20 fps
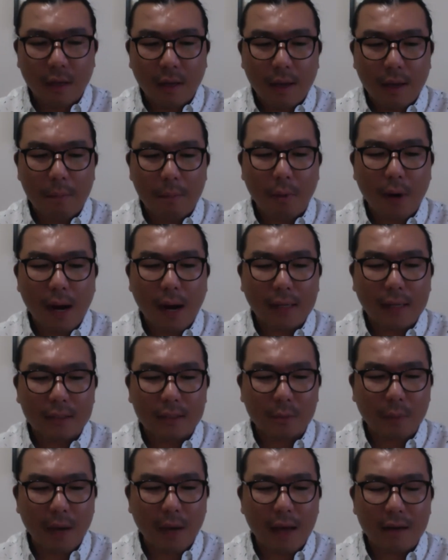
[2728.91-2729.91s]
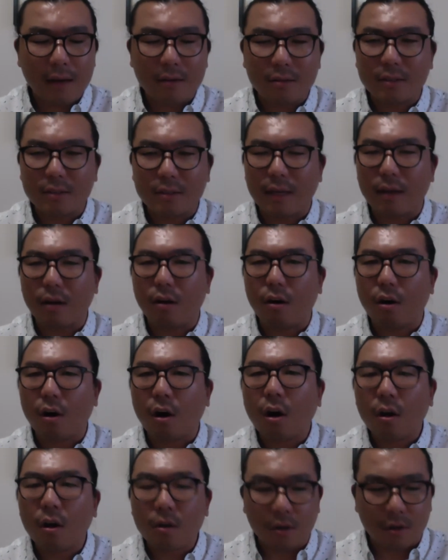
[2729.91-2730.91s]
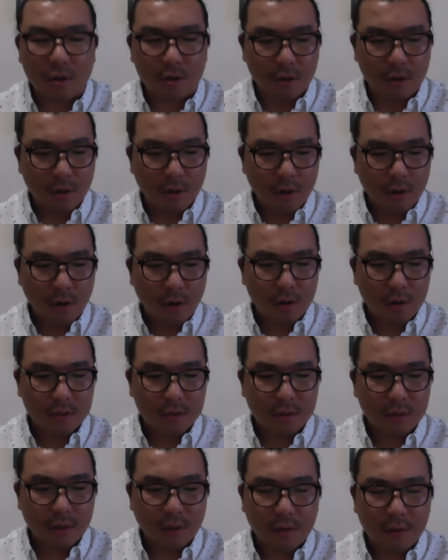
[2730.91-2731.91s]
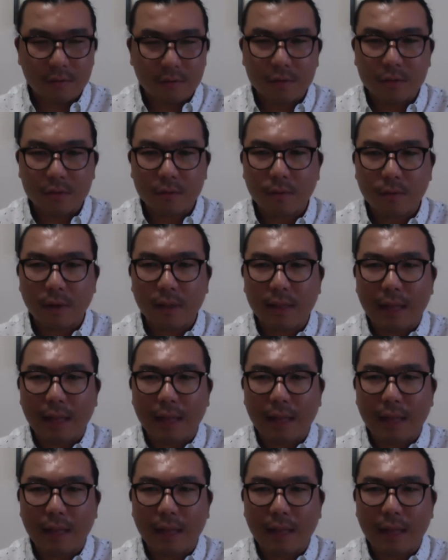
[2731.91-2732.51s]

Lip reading: and practice patterns that honor ourselves, right?